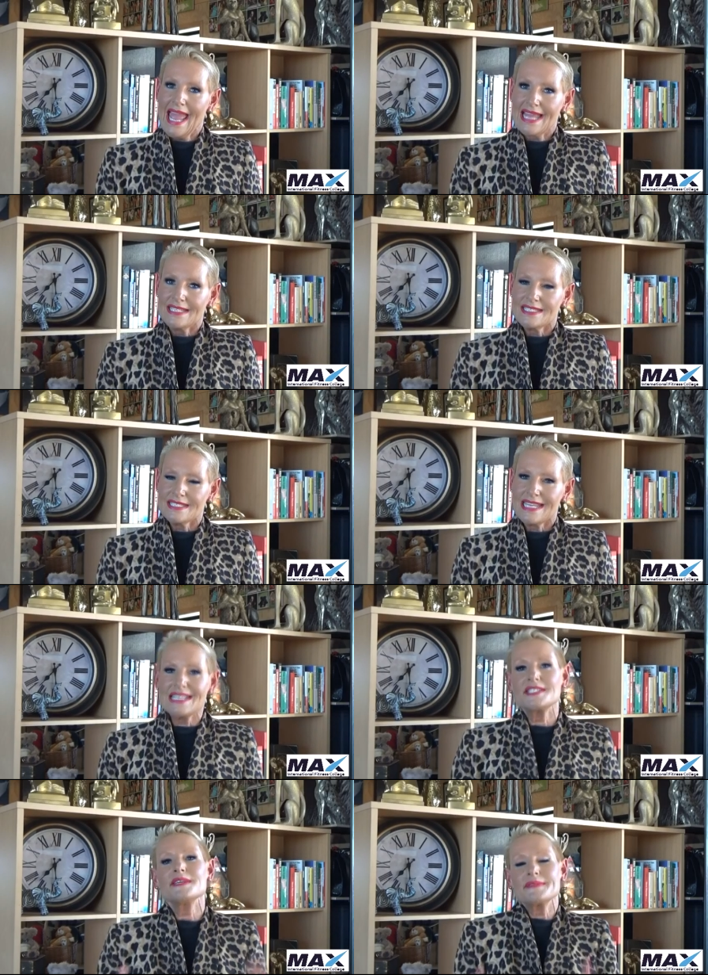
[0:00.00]
and
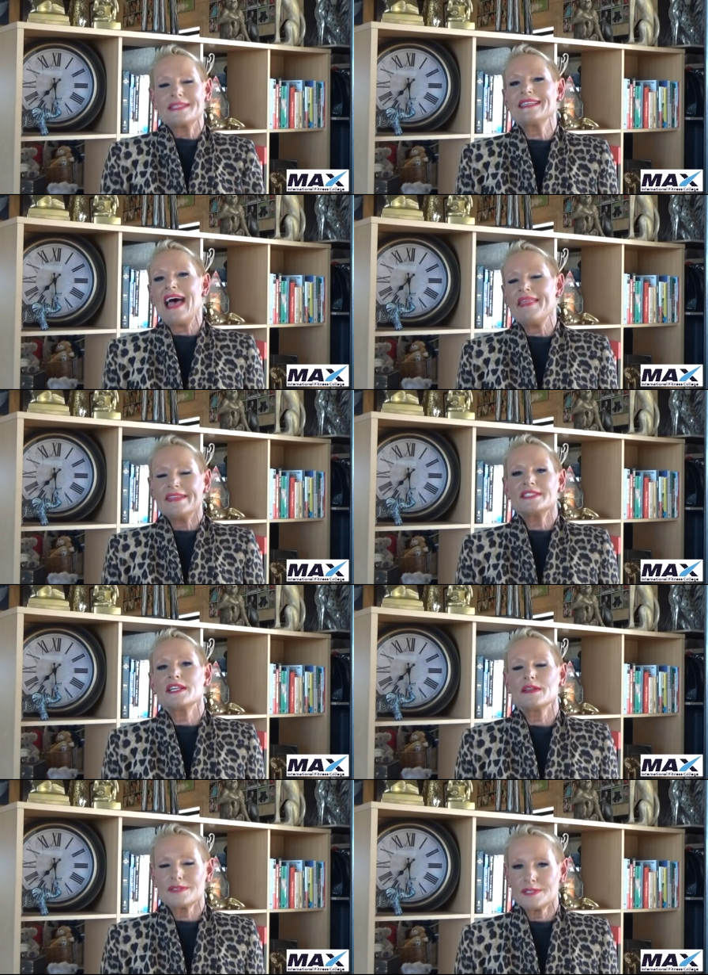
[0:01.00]
yes, she was sad that
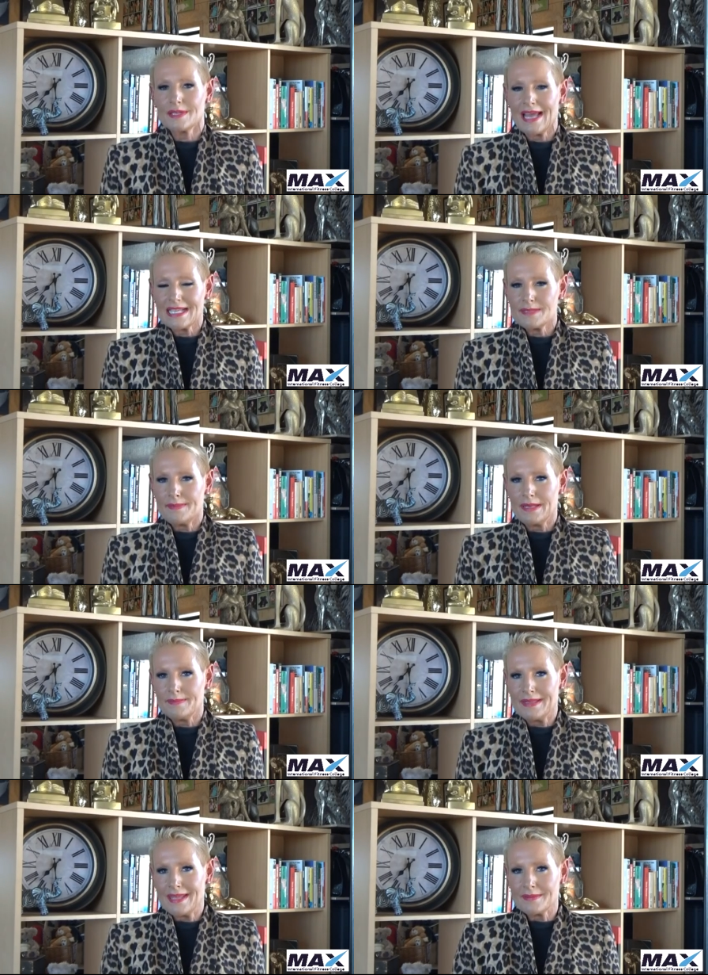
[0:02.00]
she lost her
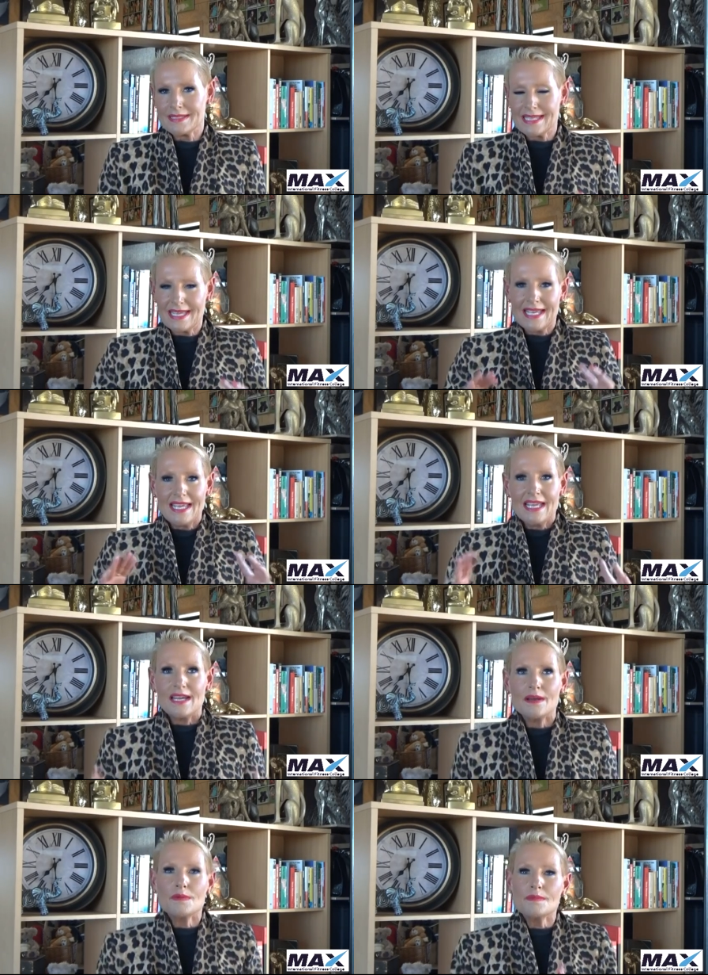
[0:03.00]
husband, but there was a
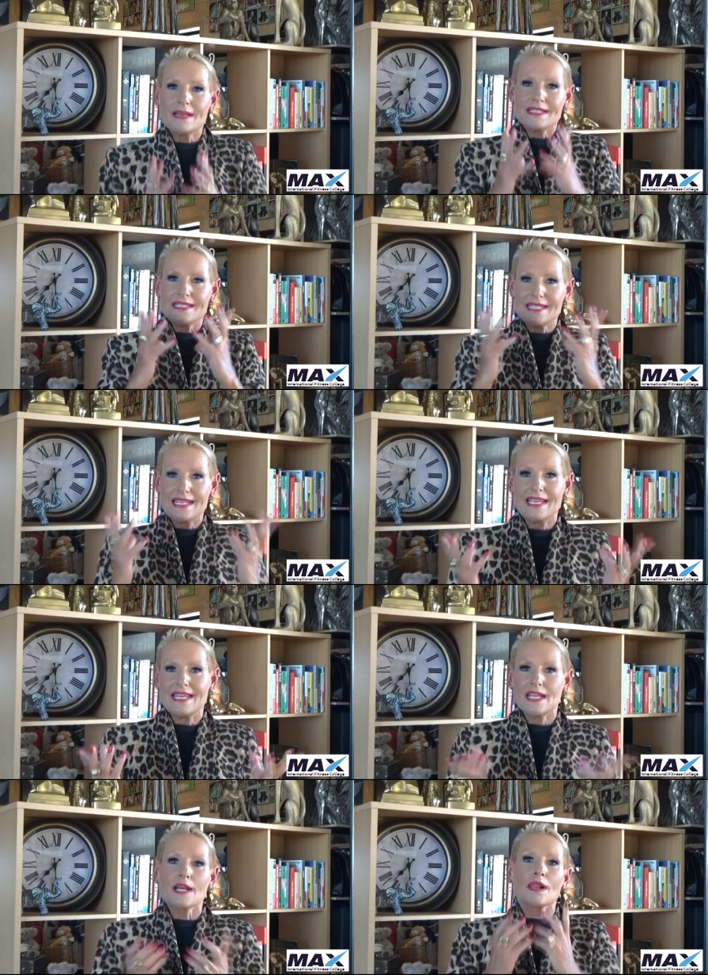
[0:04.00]
almost
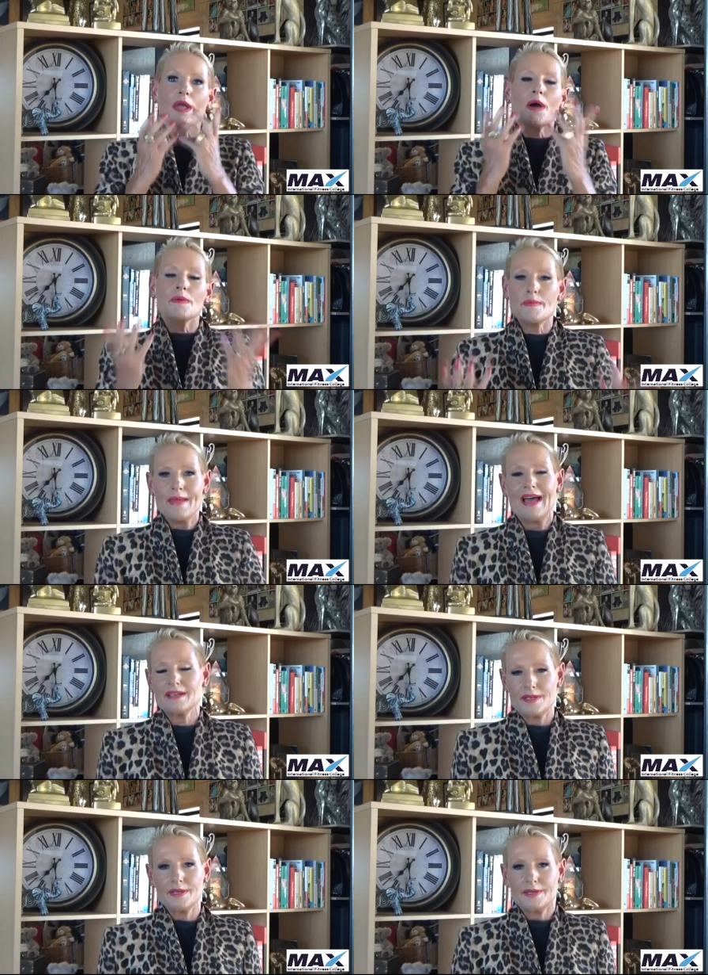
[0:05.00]
a, a glow
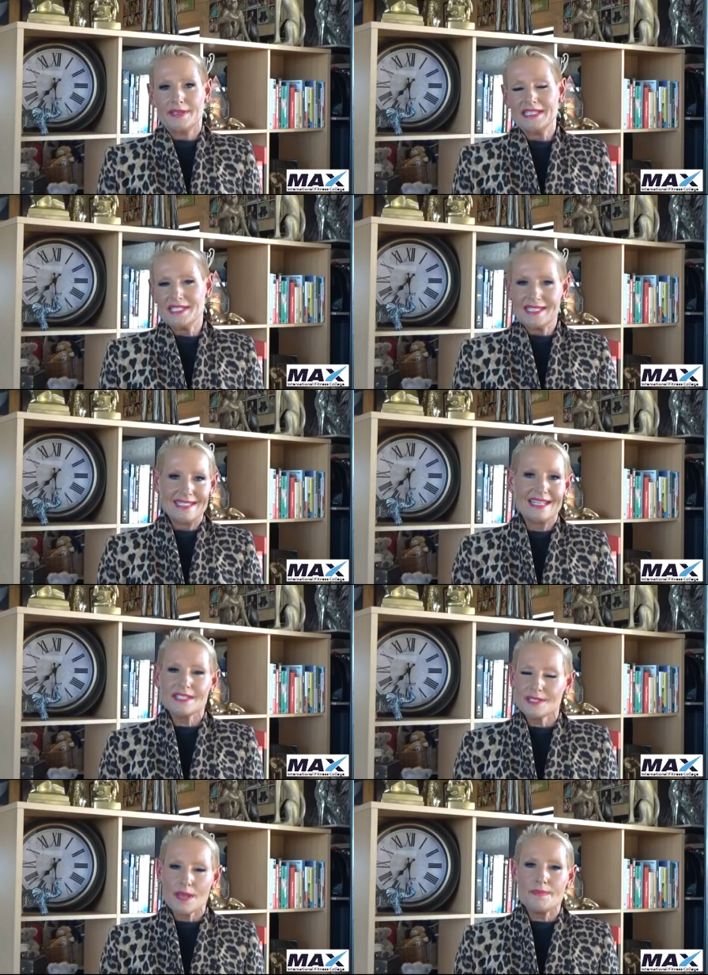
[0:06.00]
about her. And she said
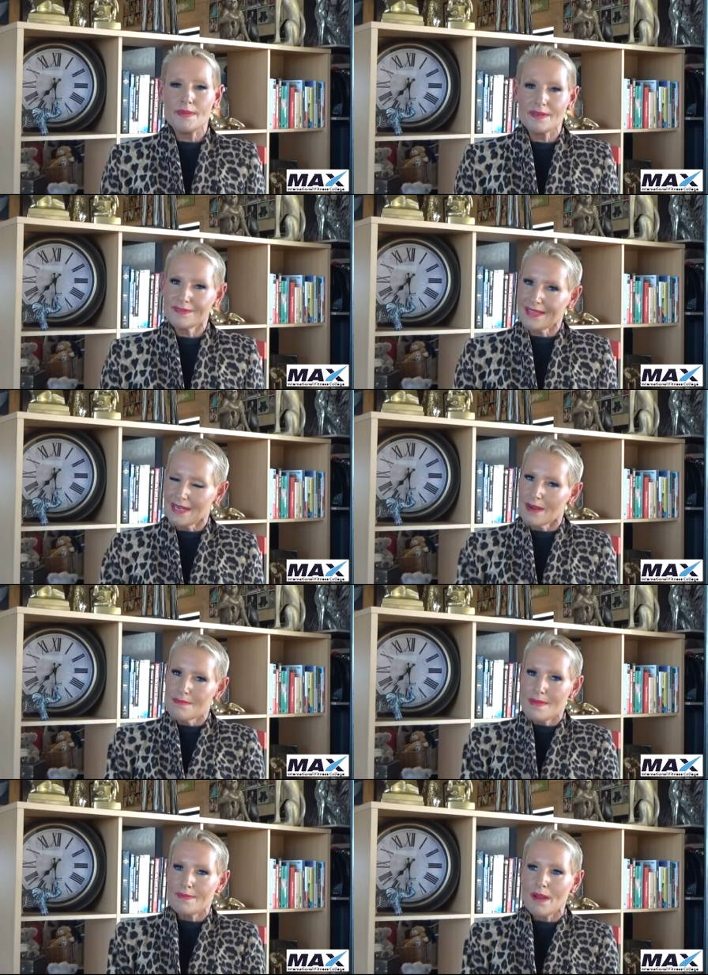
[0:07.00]
it so beautifully. And I
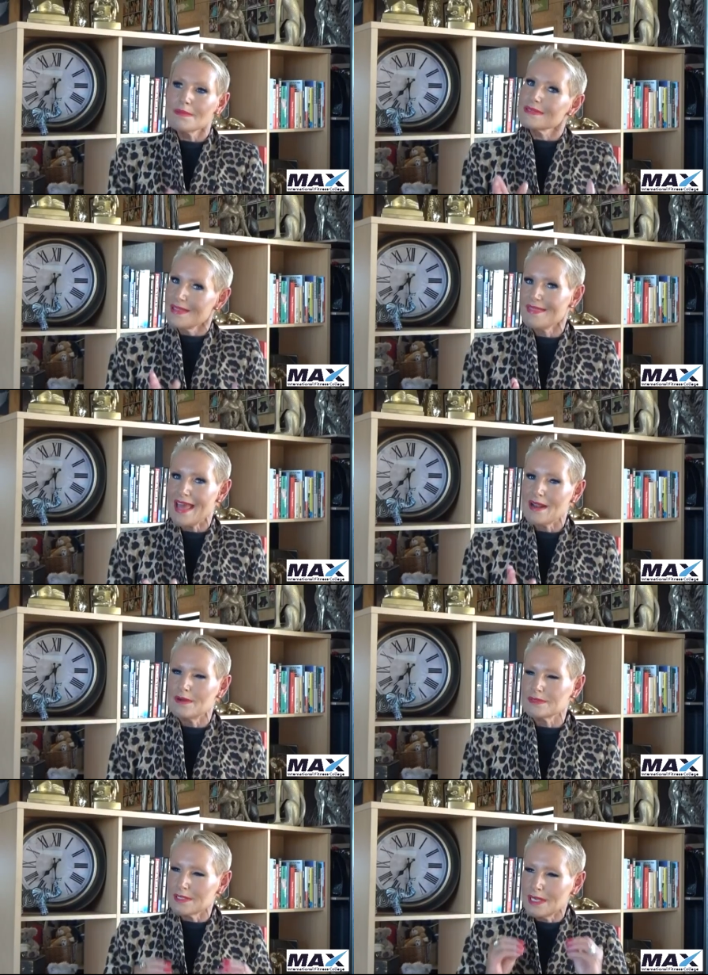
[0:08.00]
remember I wasn't that
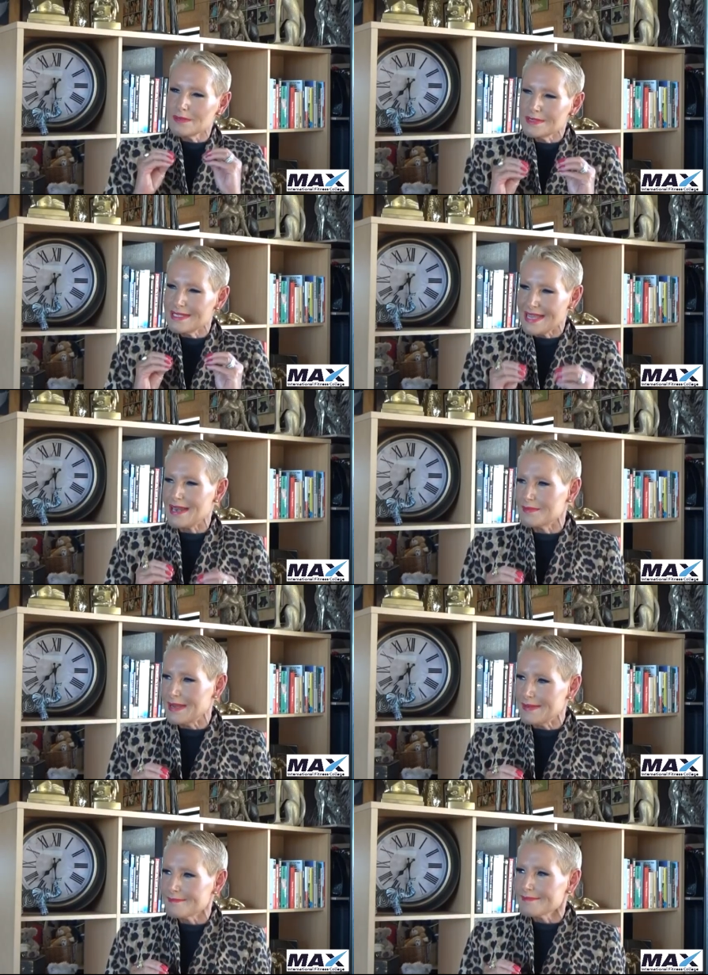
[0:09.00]
old, and I looked at that and
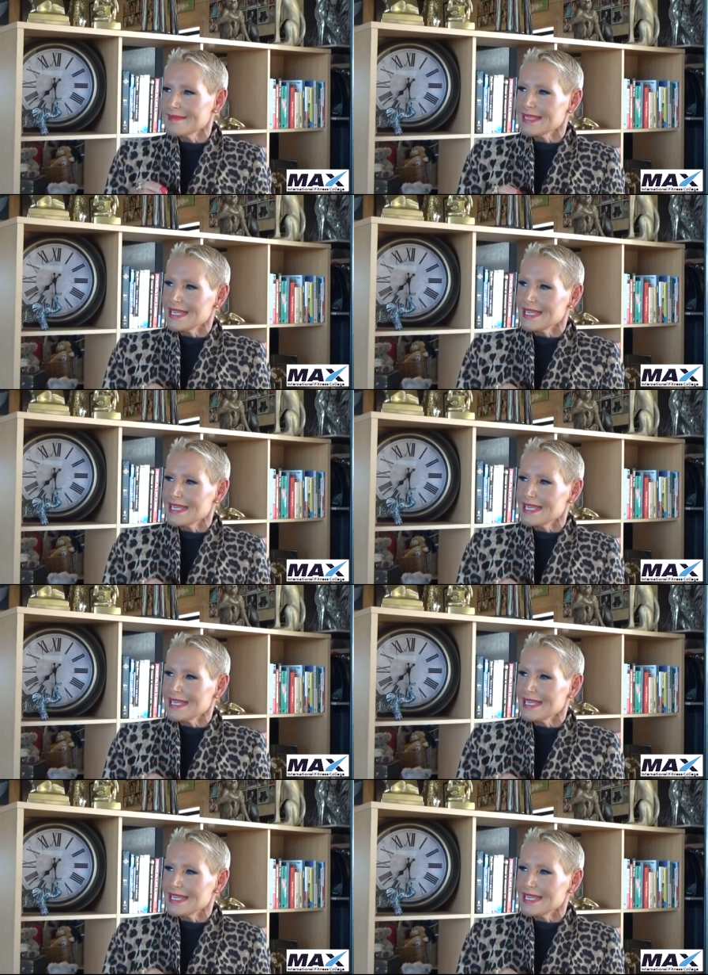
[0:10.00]
went,